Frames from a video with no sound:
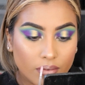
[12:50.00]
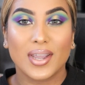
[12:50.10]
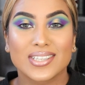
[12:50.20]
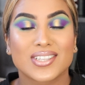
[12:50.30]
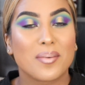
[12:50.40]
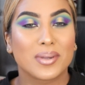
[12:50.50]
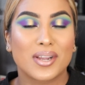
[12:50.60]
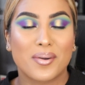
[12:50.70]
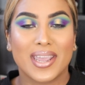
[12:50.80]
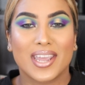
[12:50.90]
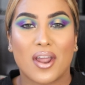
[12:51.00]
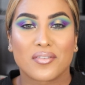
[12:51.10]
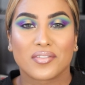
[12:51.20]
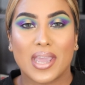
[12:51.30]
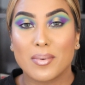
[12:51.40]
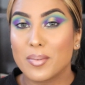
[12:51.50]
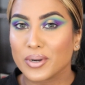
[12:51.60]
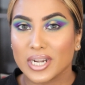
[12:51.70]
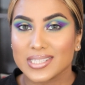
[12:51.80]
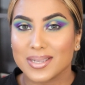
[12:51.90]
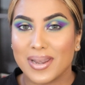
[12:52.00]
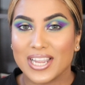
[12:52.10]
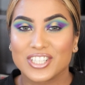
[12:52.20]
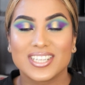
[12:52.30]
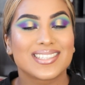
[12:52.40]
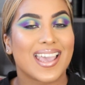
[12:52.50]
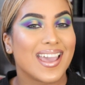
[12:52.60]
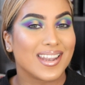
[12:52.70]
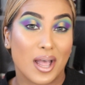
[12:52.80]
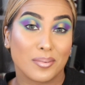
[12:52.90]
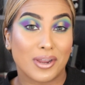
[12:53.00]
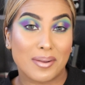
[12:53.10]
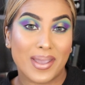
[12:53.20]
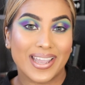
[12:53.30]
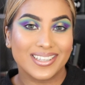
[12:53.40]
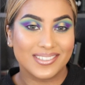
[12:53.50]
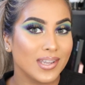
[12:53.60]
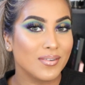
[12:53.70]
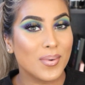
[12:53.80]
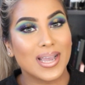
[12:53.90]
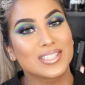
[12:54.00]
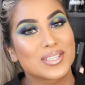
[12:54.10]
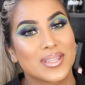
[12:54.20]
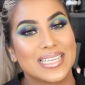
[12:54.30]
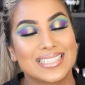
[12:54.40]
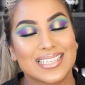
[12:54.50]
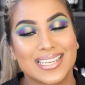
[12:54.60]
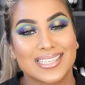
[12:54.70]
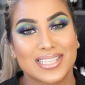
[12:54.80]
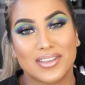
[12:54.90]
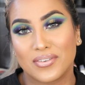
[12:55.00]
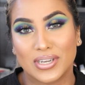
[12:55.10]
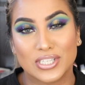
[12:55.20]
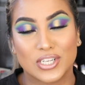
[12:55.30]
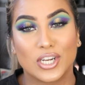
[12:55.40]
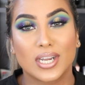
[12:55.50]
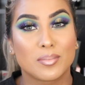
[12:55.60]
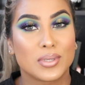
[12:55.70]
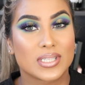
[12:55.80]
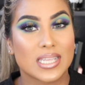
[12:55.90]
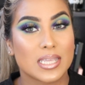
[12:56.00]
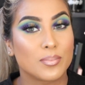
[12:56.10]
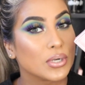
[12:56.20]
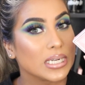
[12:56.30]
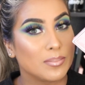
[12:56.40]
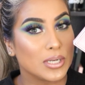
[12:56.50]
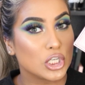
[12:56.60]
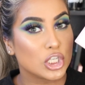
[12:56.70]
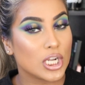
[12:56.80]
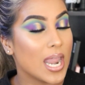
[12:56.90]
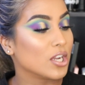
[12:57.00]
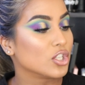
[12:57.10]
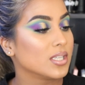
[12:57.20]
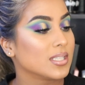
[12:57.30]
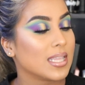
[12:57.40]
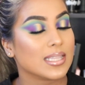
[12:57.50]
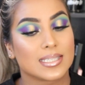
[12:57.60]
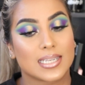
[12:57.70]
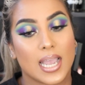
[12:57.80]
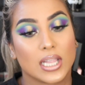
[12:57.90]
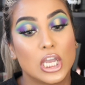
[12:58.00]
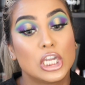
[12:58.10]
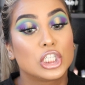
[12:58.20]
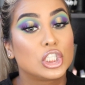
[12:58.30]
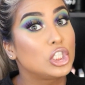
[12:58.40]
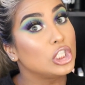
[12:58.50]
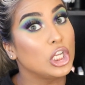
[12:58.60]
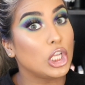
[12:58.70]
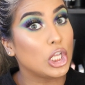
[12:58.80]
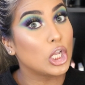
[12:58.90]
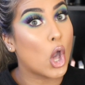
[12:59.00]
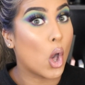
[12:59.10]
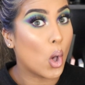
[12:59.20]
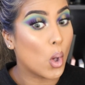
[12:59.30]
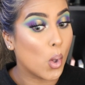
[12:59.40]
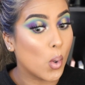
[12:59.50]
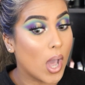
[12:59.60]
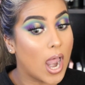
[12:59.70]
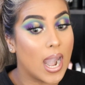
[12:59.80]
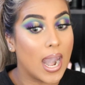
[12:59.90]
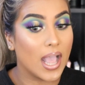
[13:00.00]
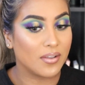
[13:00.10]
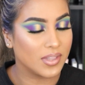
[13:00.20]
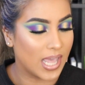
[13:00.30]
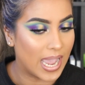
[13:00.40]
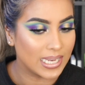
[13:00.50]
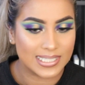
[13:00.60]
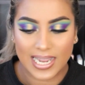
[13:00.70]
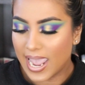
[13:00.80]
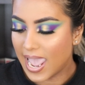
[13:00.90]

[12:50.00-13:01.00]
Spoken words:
Okay, so I'm gonna go ahead off of camera, put on some lashes, and I'll be right back. Okay everyone, so this is the finished look. I'm using the Pretty Bish lashes in the style CEO. I love that.